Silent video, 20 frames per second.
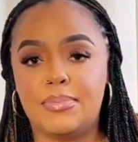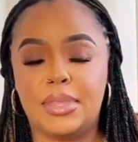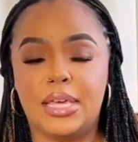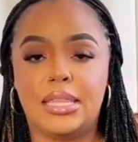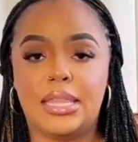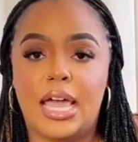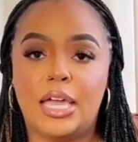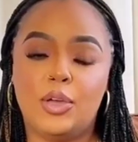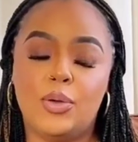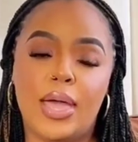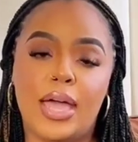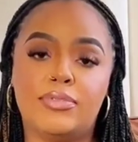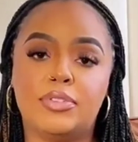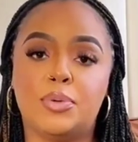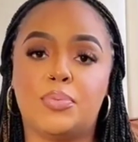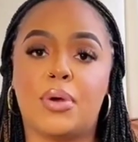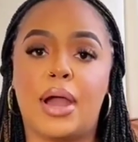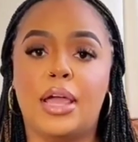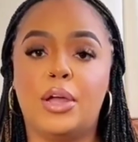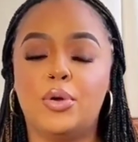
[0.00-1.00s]
bridging not
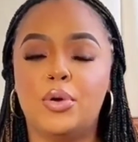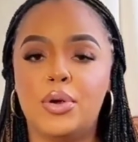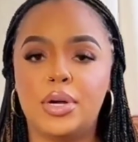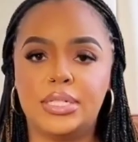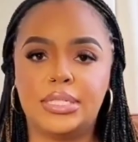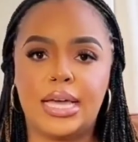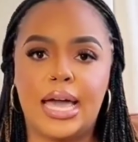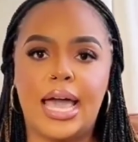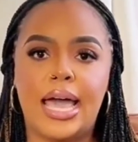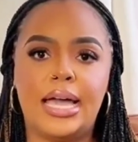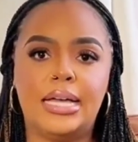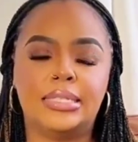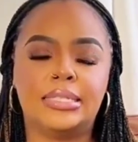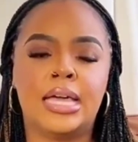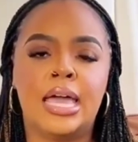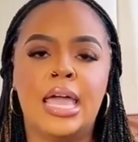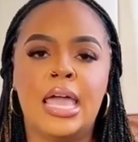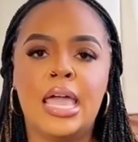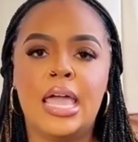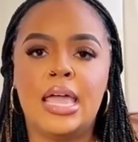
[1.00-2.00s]
just cultures but
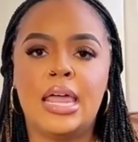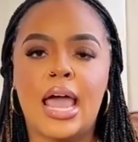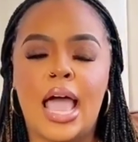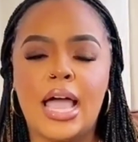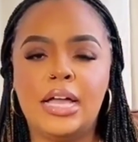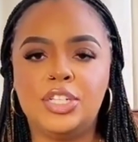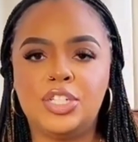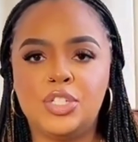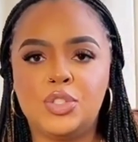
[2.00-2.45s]
courage.